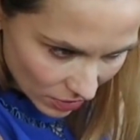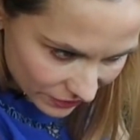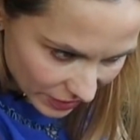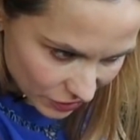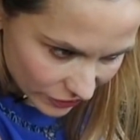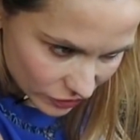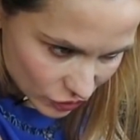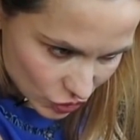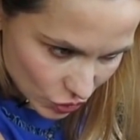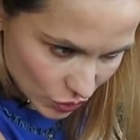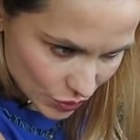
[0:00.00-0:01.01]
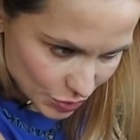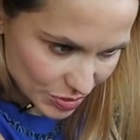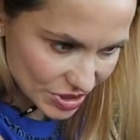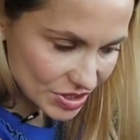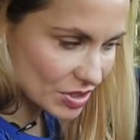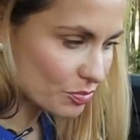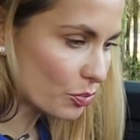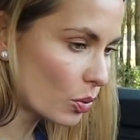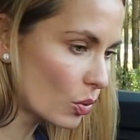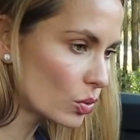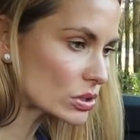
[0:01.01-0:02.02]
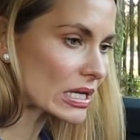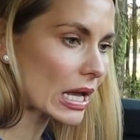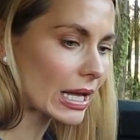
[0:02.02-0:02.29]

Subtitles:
I've got your 2 USB-C ports,